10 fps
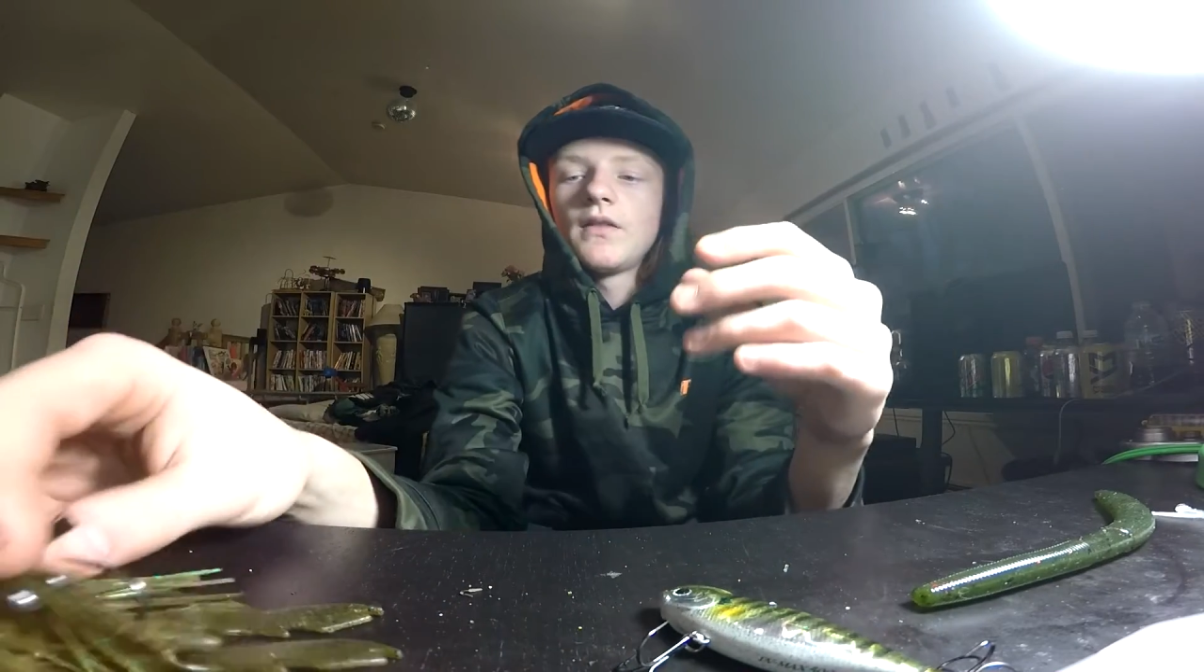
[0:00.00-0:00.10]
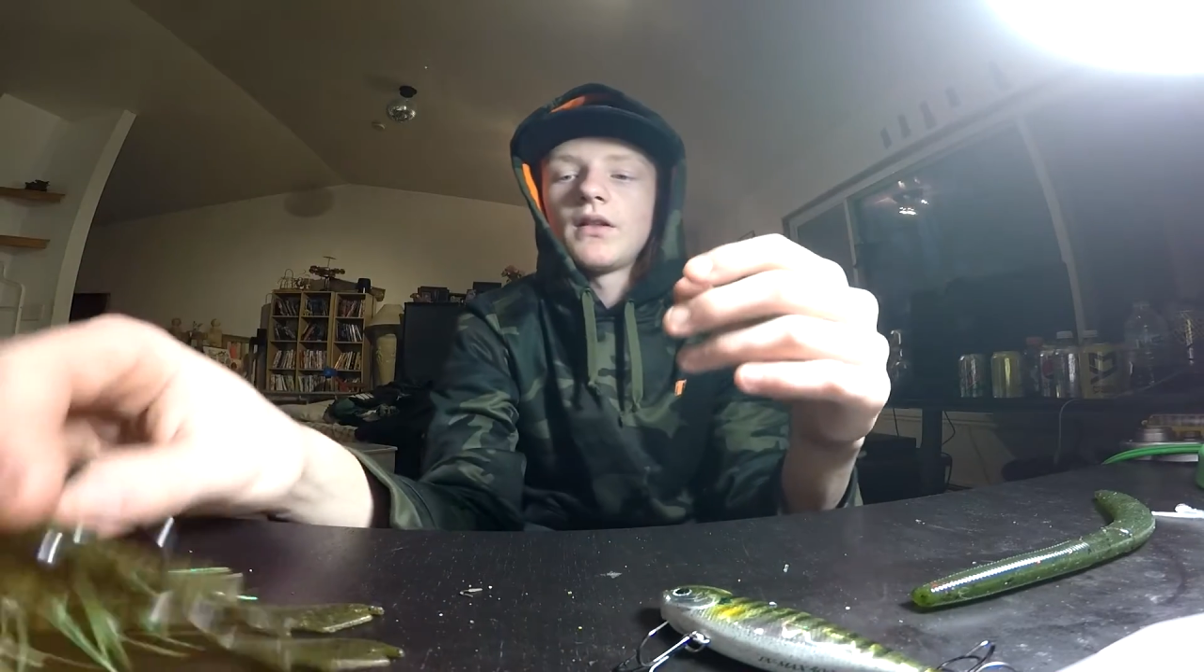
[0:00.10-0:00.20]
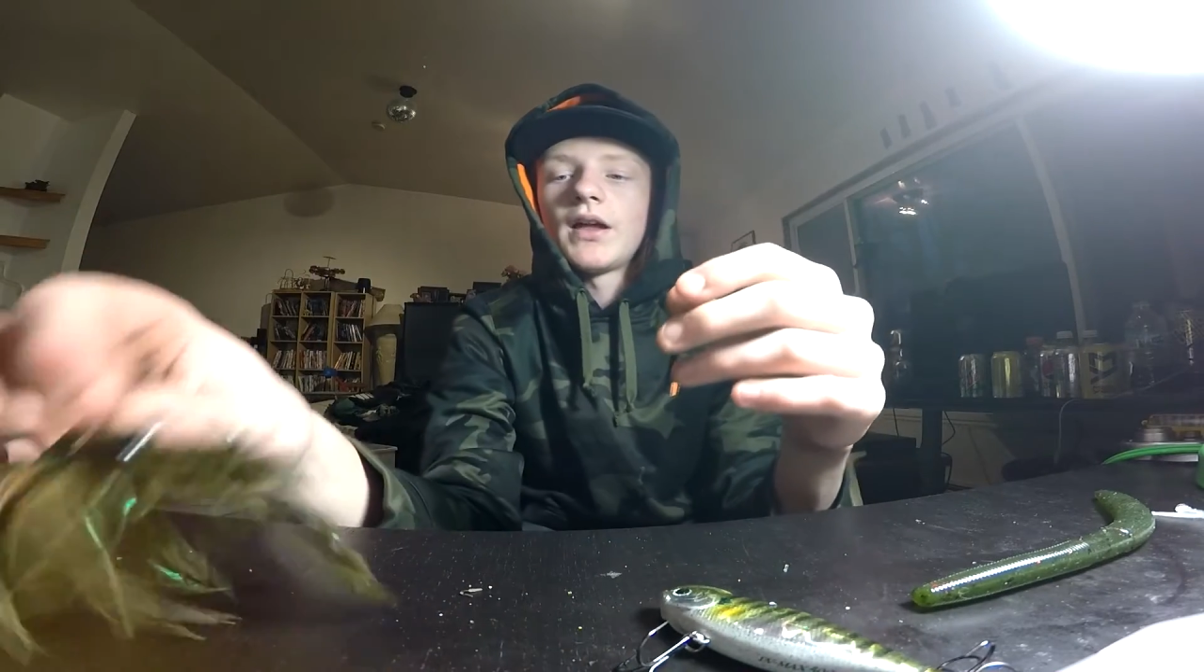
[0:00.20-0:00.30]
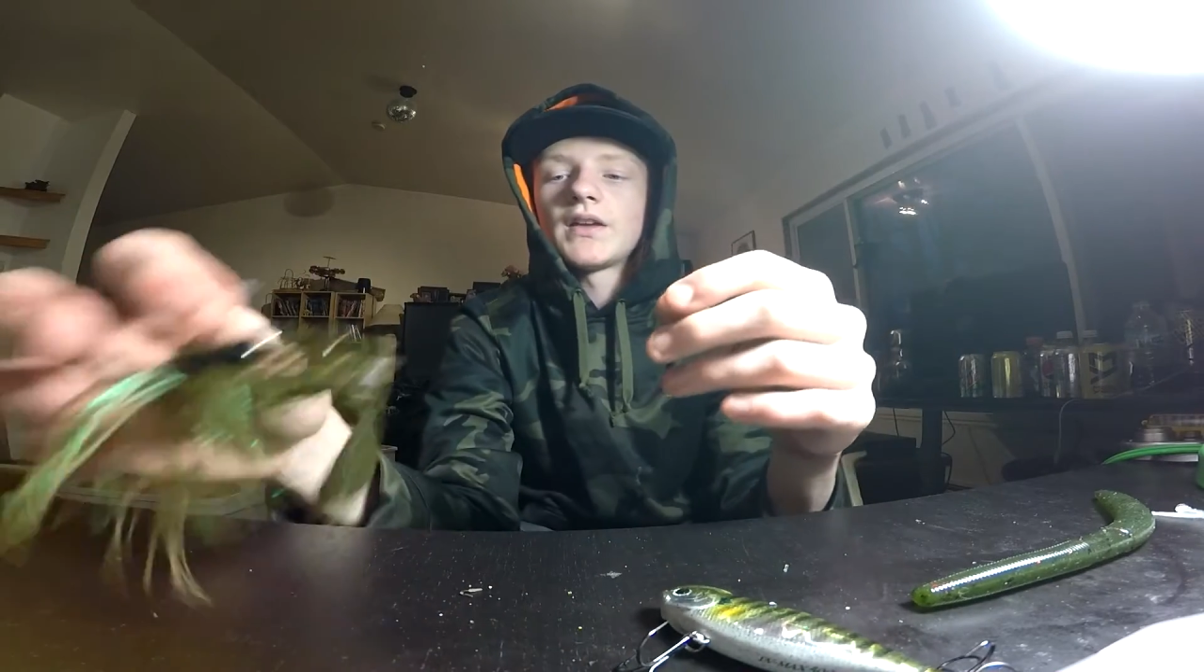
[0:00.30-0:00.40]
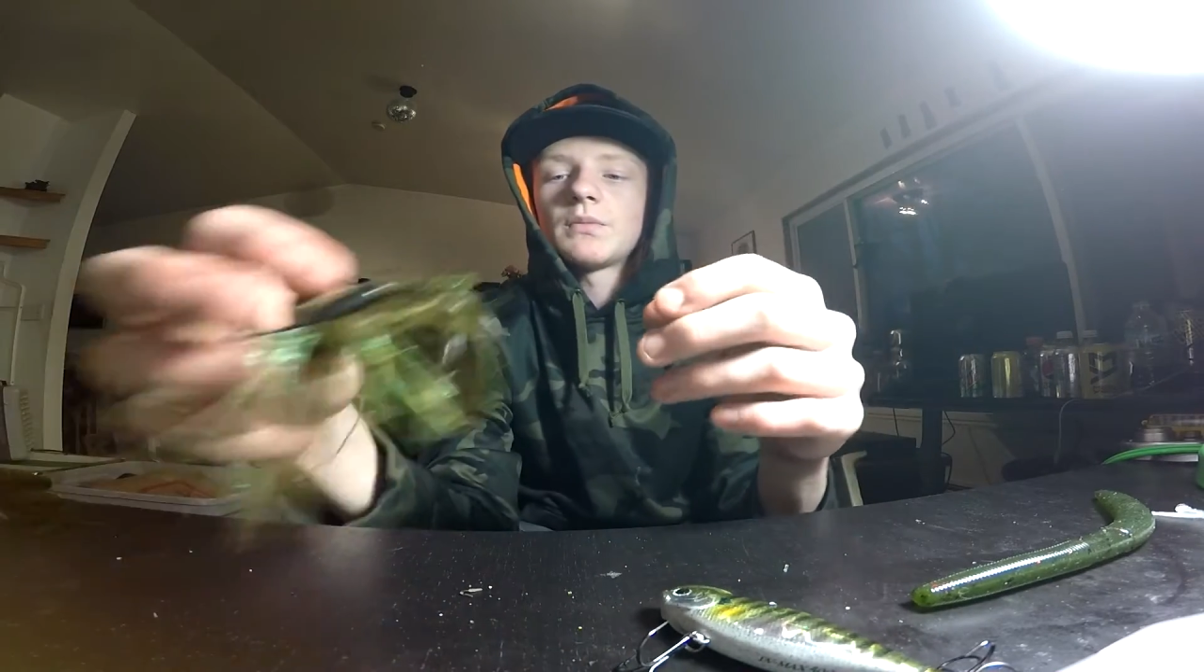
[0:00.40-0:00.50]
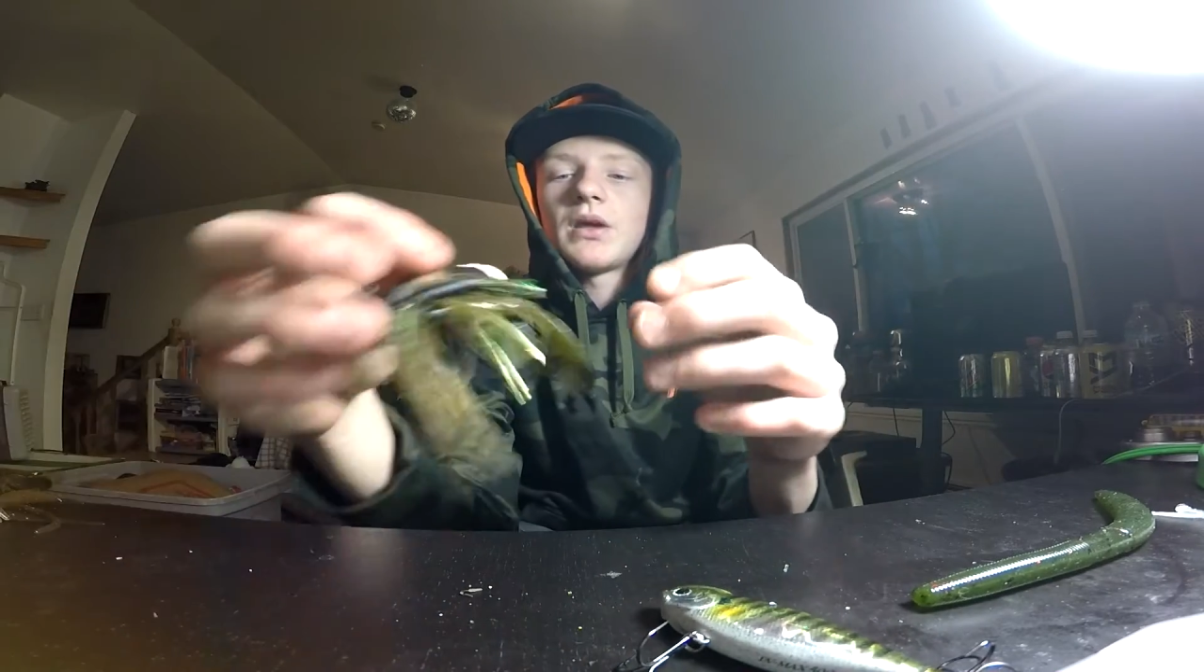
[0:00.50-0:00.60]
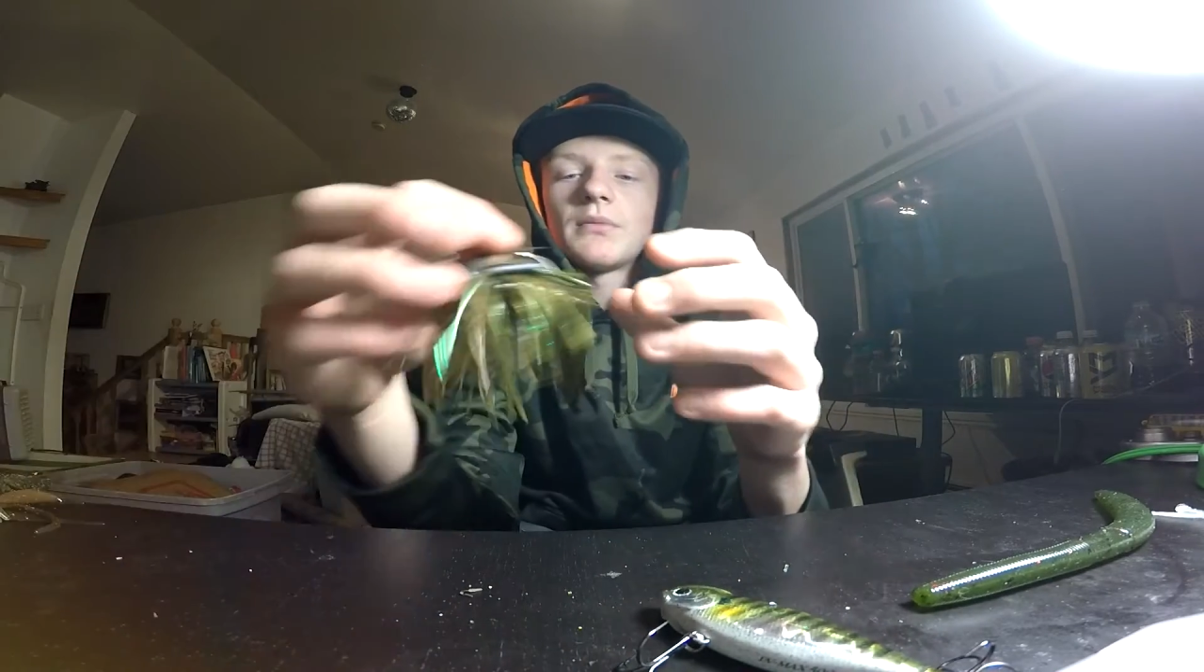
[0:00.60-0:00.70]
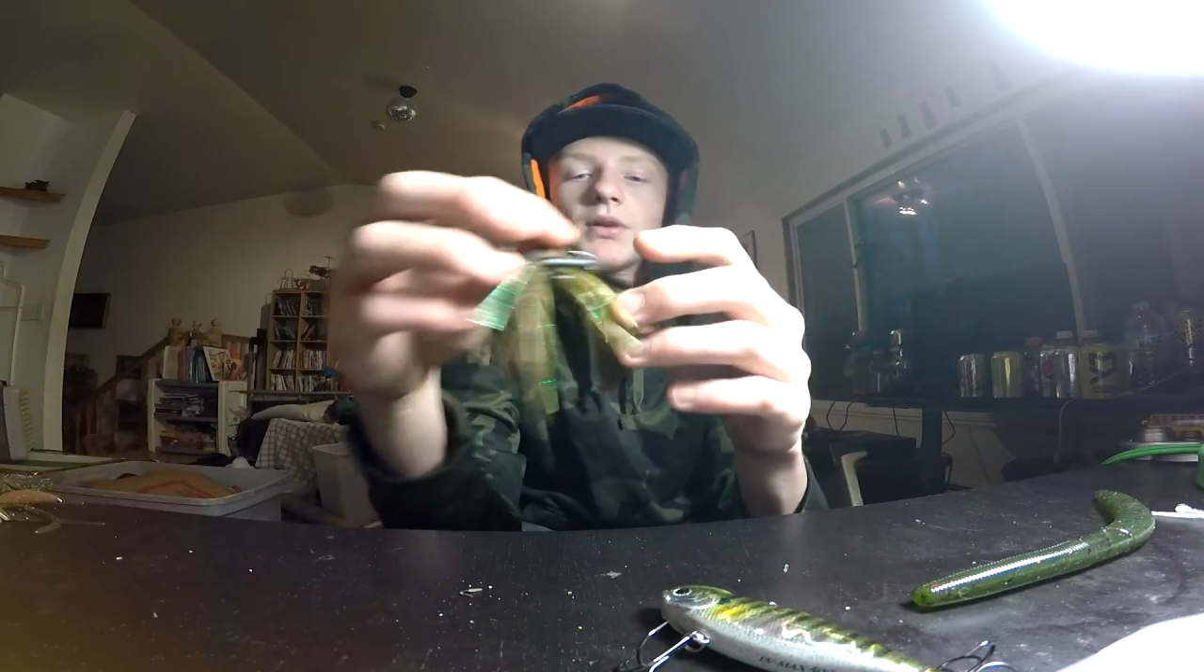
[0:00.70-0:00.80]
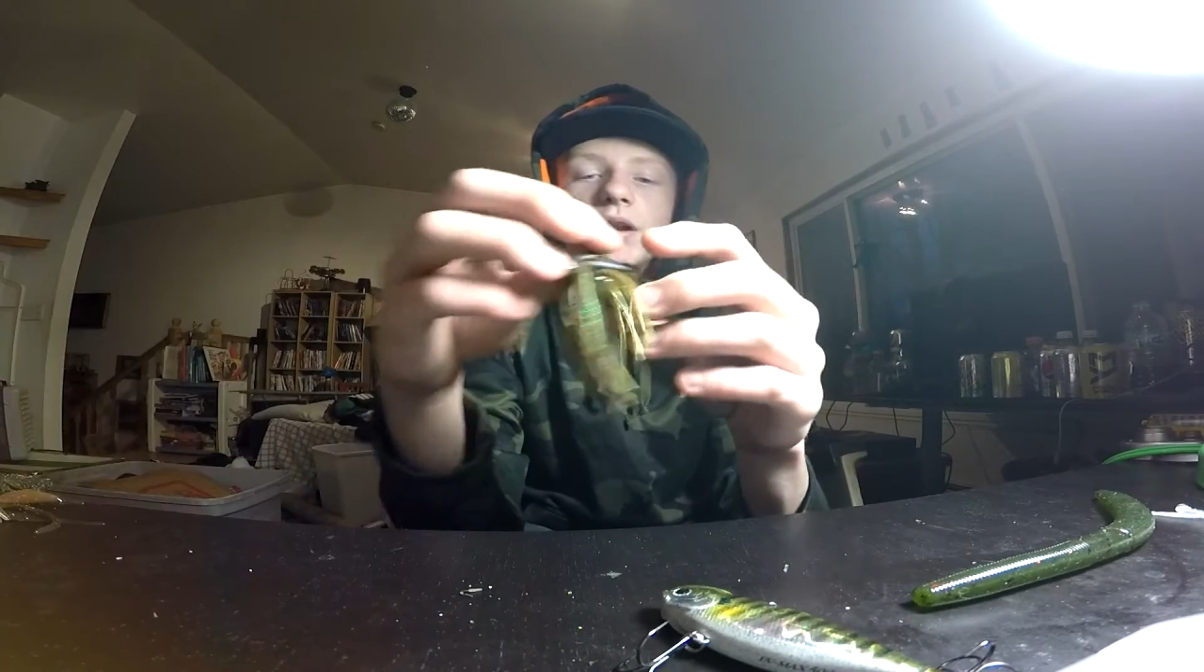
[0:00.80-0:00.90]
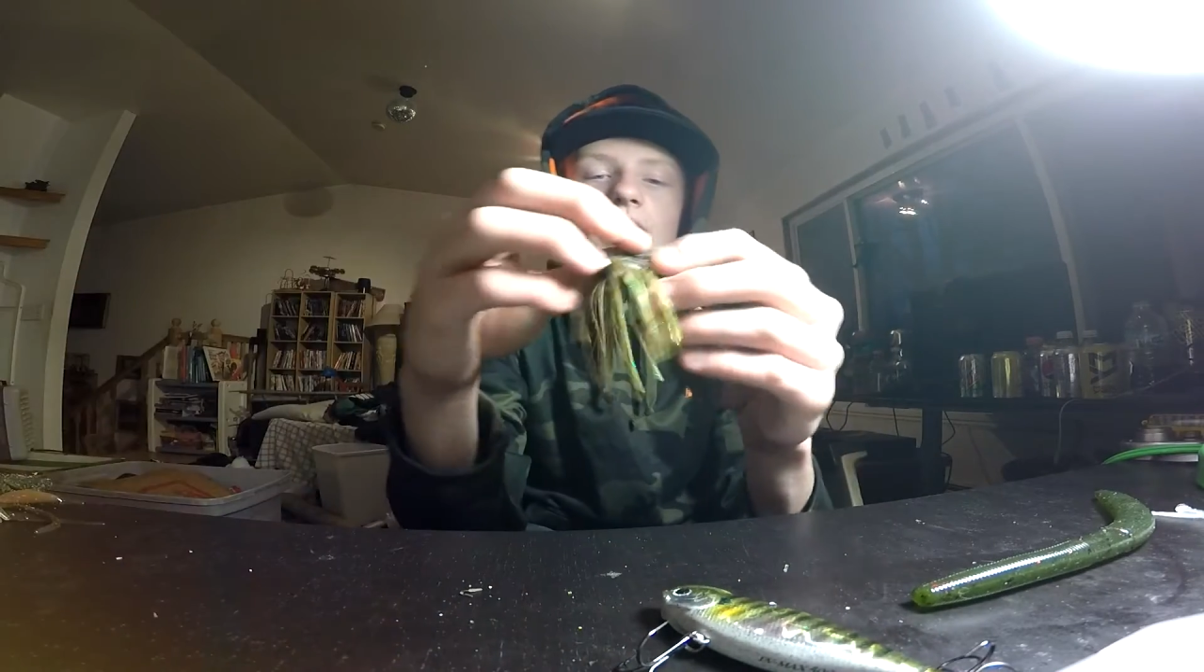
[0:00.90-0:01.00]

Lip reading: the last bait I'm going to